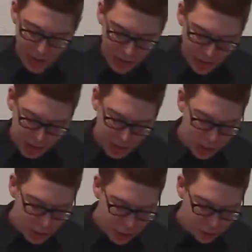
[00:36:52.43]
and
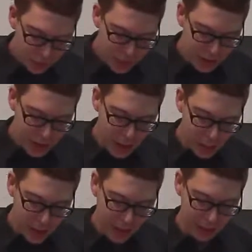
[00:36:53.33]
you have risen up
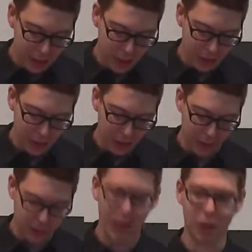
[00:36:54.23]
against my
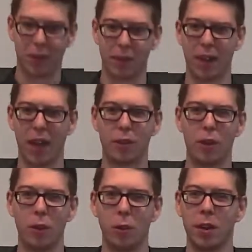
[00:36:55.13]
father's house this day.
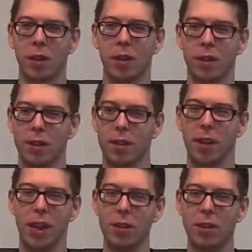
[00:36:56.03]
So
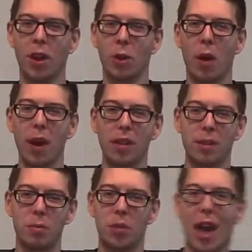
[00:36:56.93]
he's not quite as
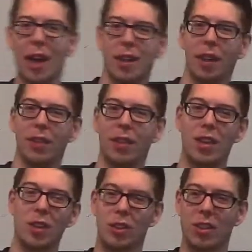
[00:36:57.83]
objective as
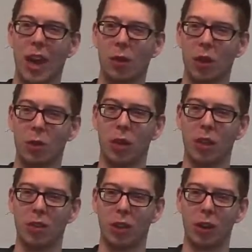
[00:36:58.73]
he sounded when
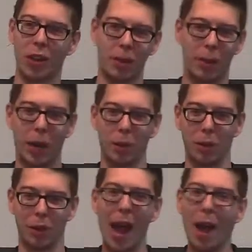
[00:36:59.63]
he started the
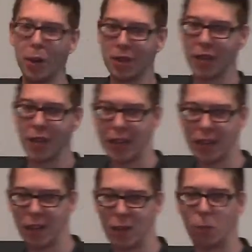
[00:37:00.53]
parable. Now he's getting
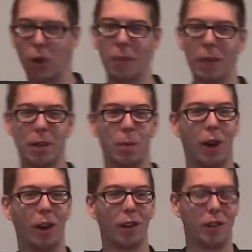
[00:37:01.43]
into the polemic
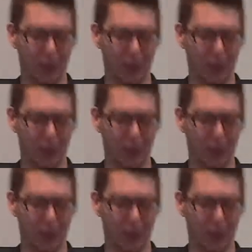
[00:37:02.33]
part.